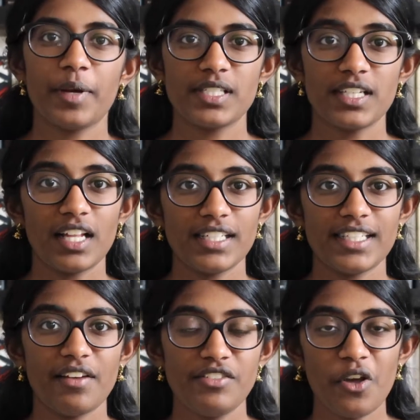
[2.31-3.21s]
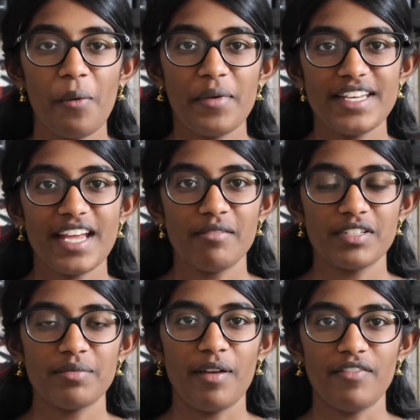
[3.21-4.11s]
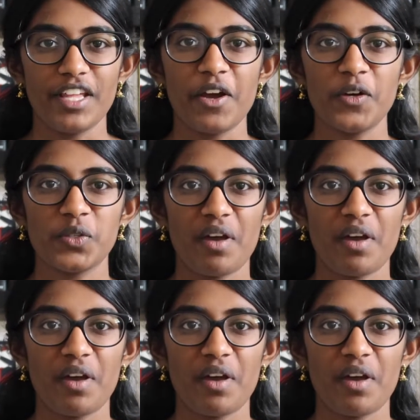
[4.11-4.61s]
by Sonali Dev so many times in my videos,